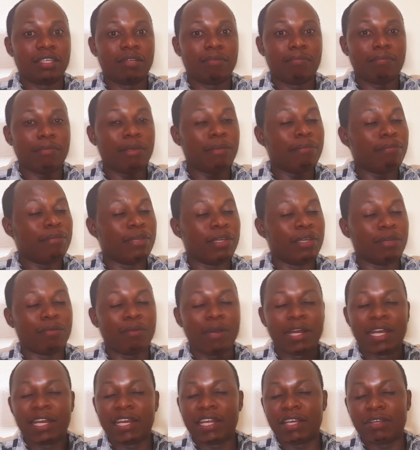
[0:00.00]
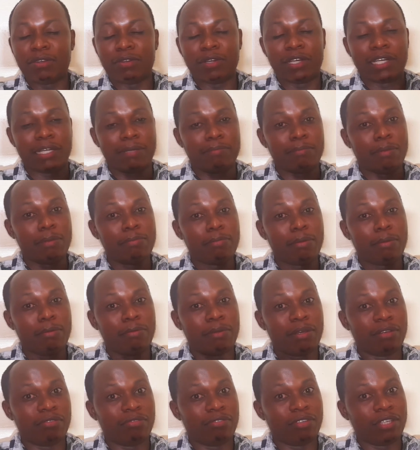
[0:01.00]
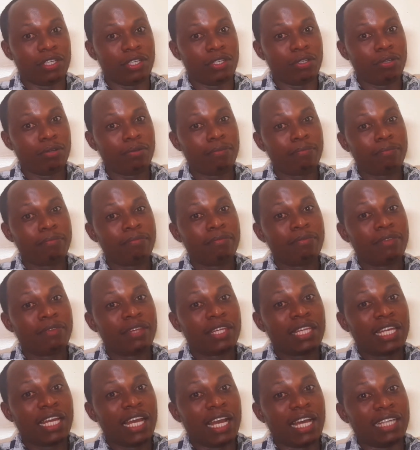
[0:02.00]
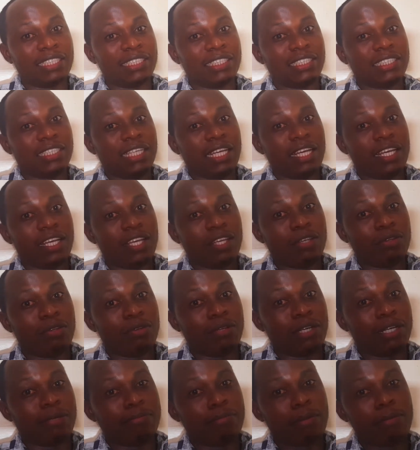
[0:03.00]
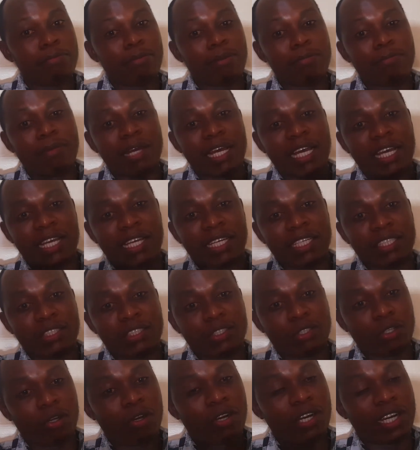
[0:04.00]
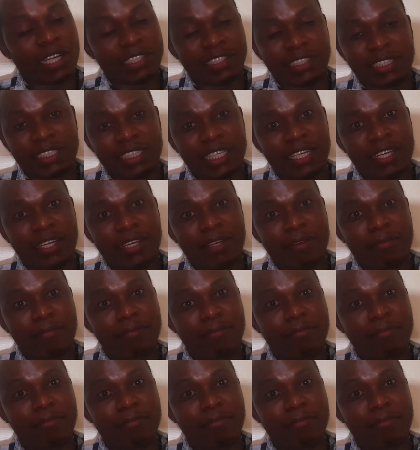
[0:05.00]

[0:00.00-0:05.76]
Maybe one day you'll remember my video and say, you remember my talk and say,